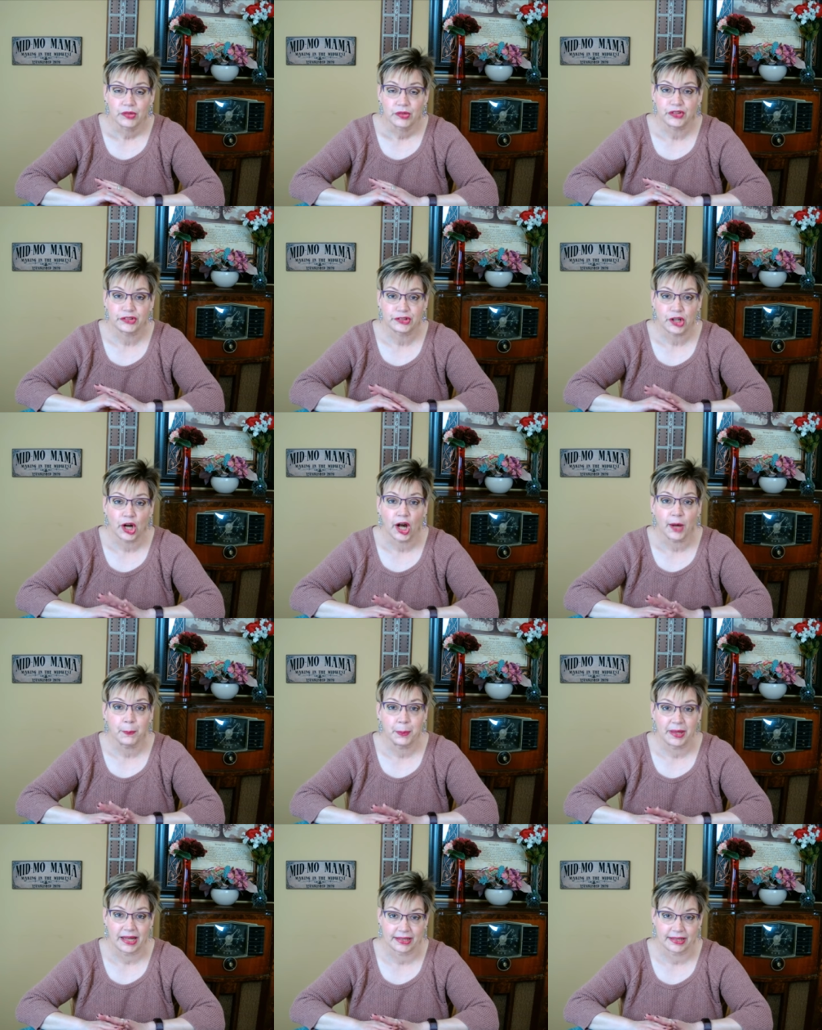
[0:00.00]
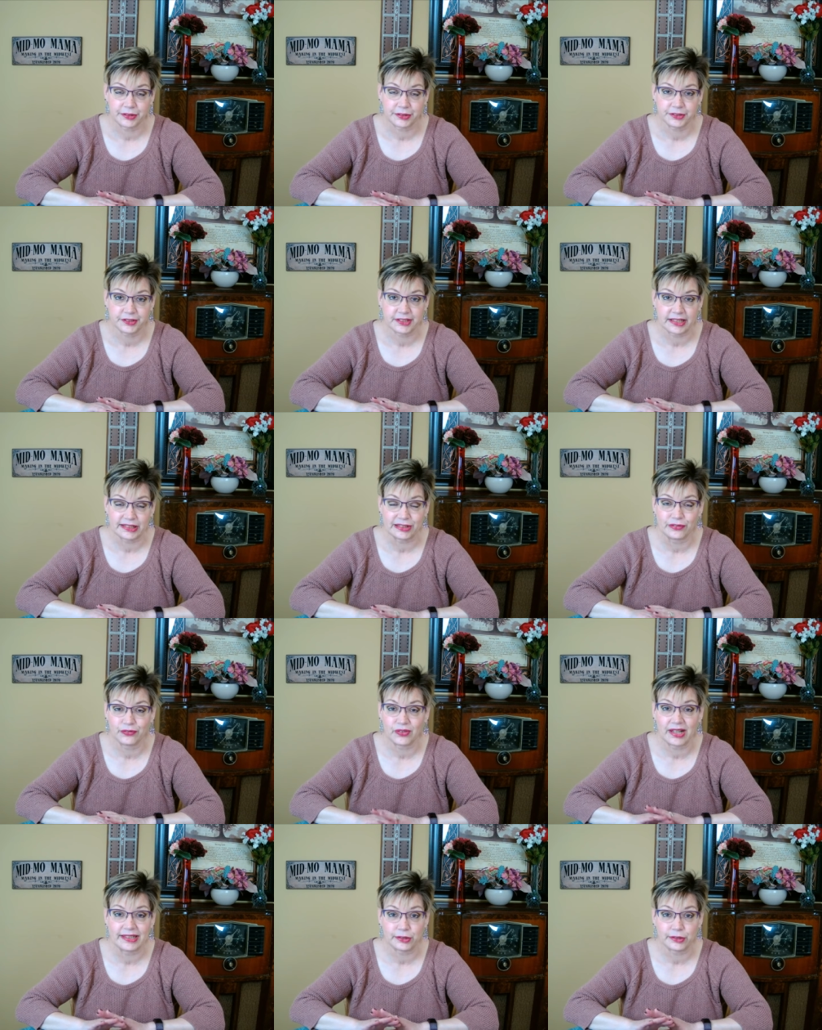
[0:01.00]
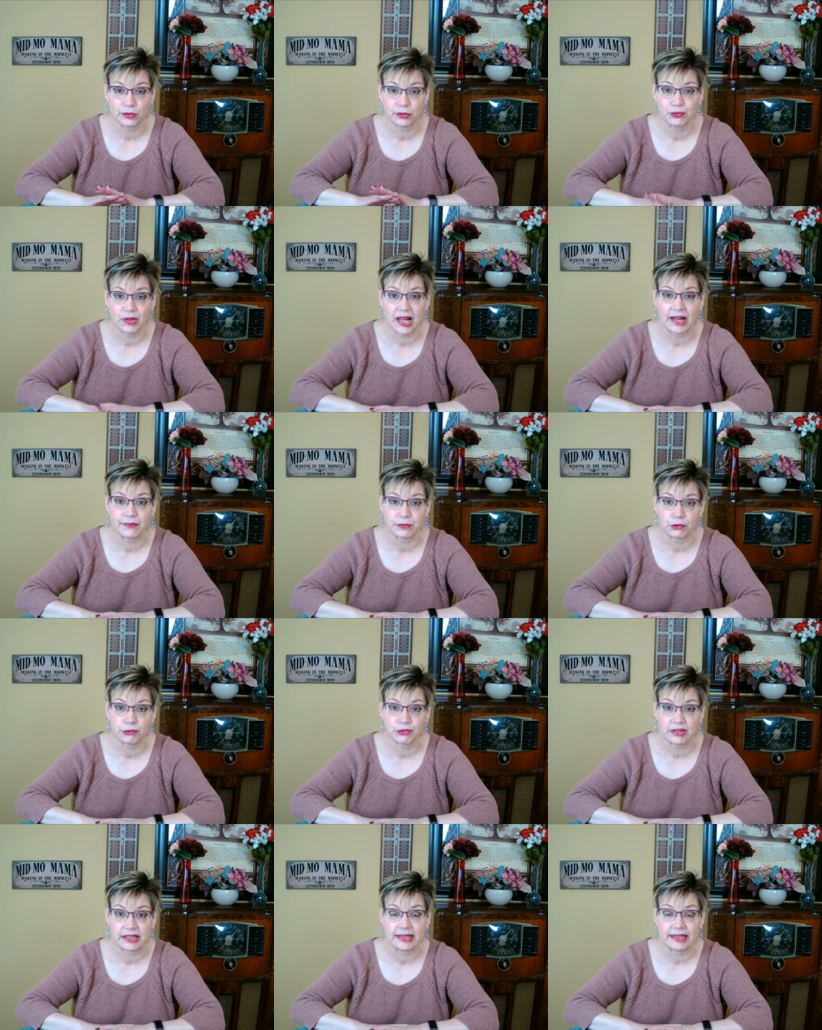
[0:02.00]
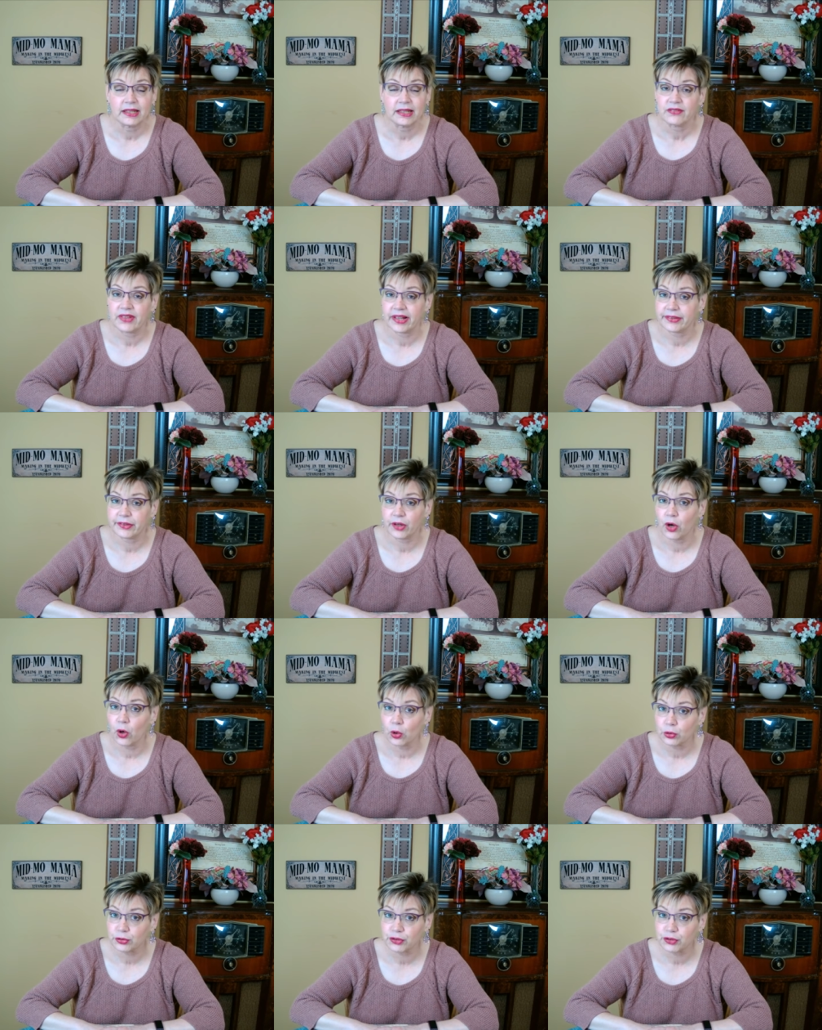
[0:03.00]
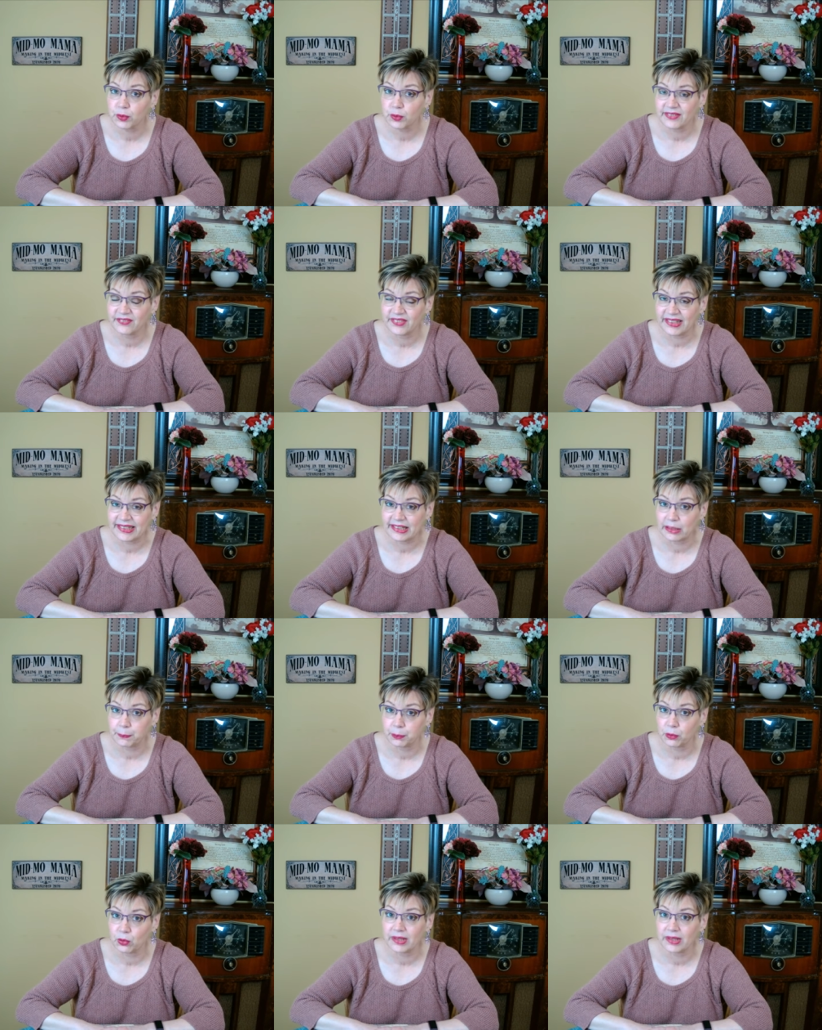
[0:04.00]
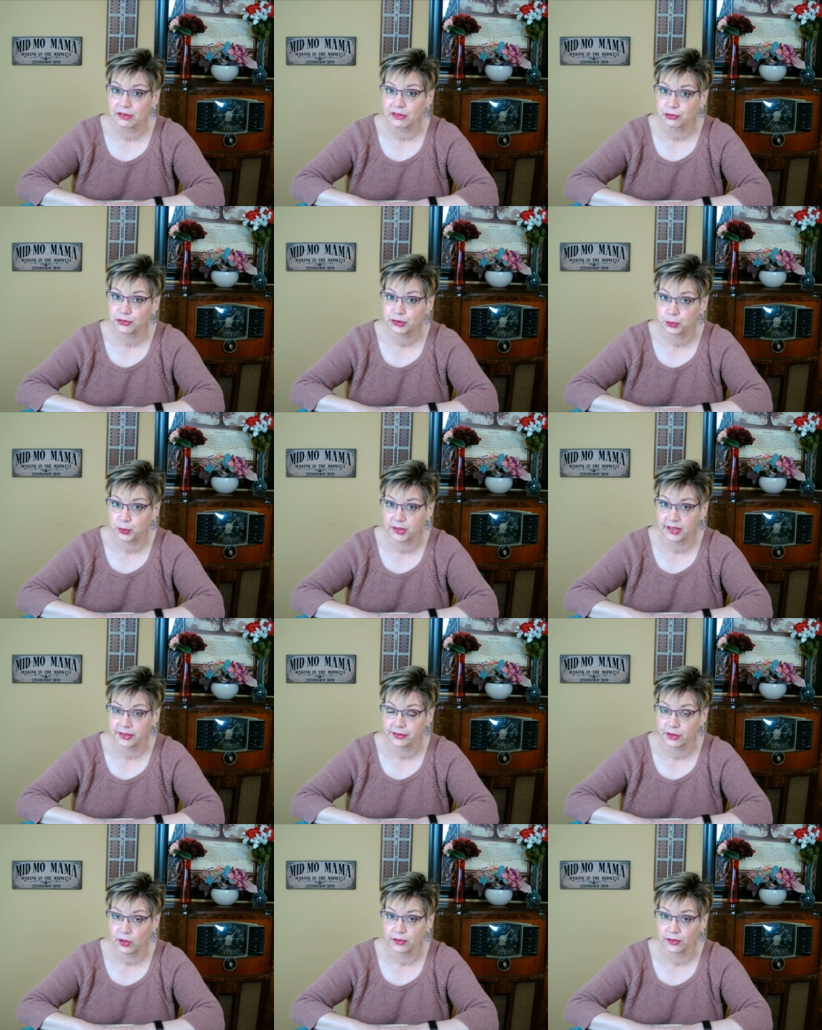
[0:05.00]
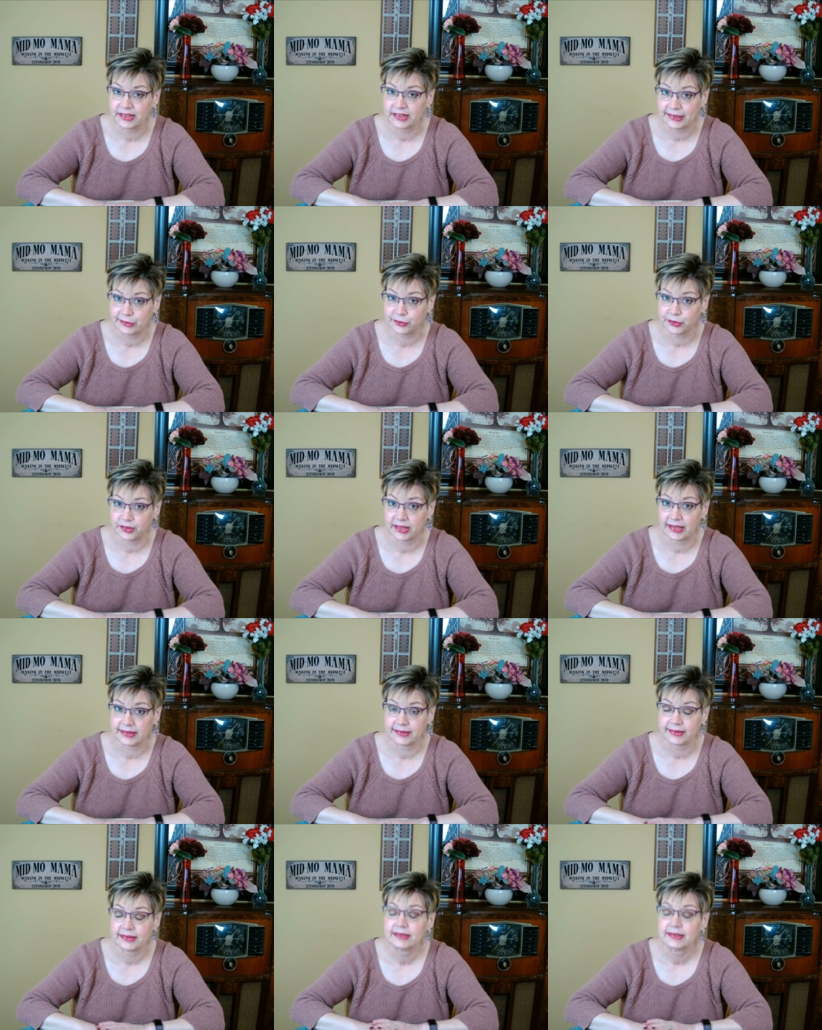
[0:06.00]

the top patterns that you find on Ravelry that are also available elsewhere on the internet.